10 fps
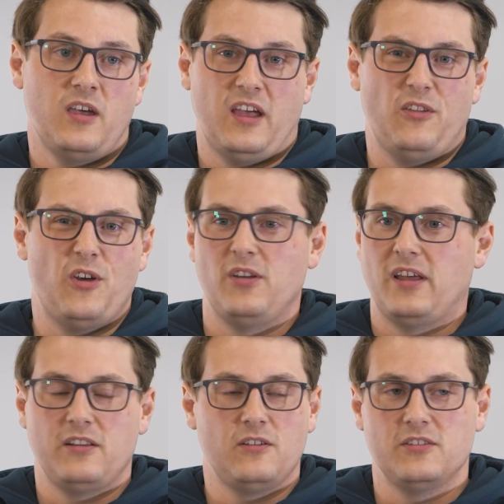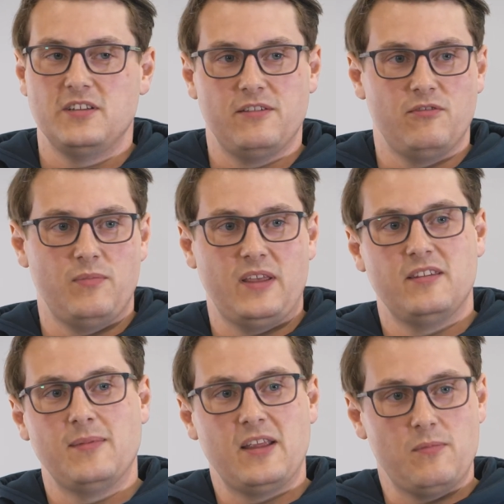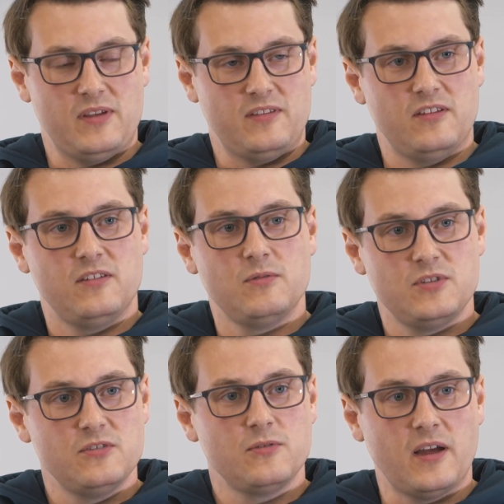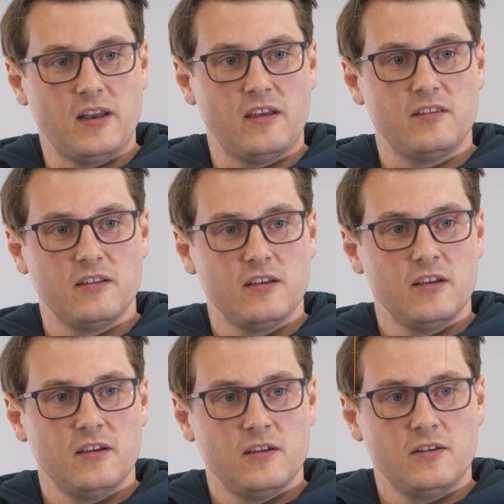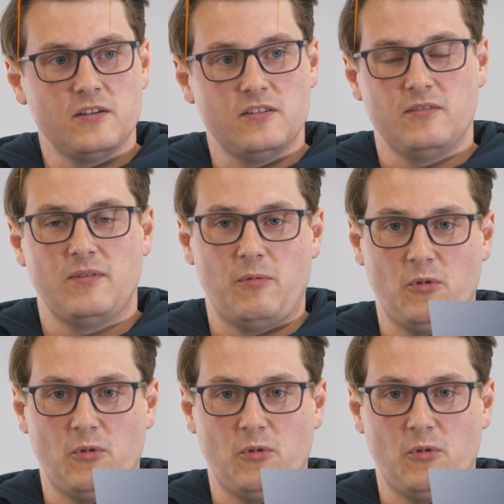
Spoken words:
I learned like lots of different bits about the business, which is quite nice because I'm